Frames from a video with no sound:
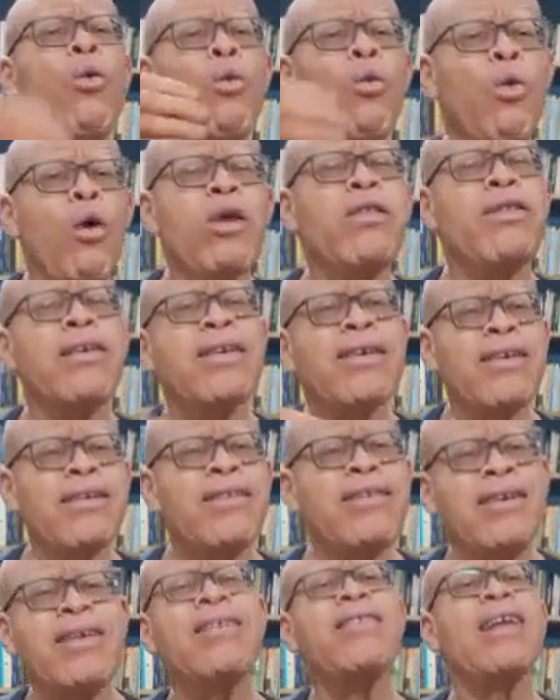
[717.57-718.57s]
what
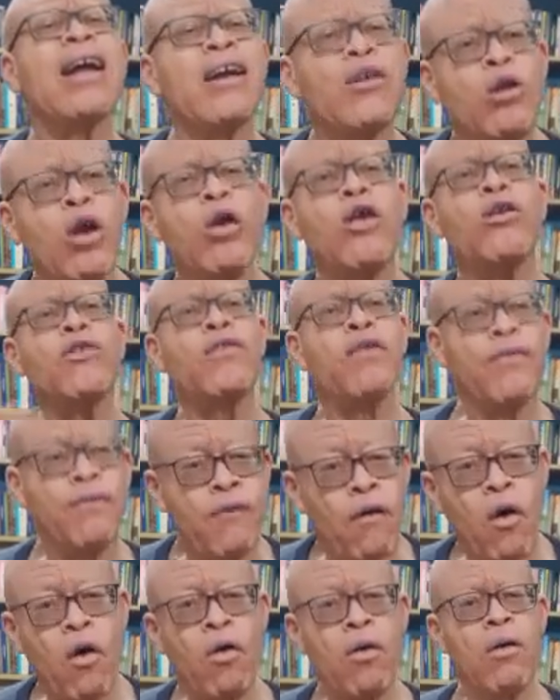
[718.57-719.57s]
is this technology
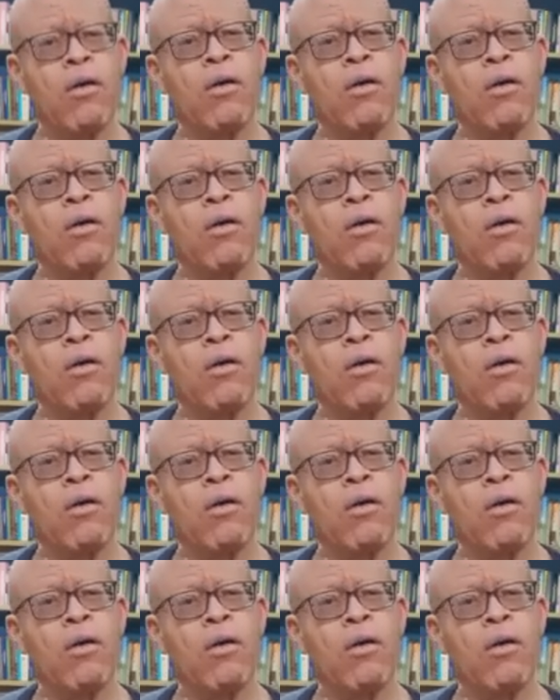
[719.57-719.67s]
for?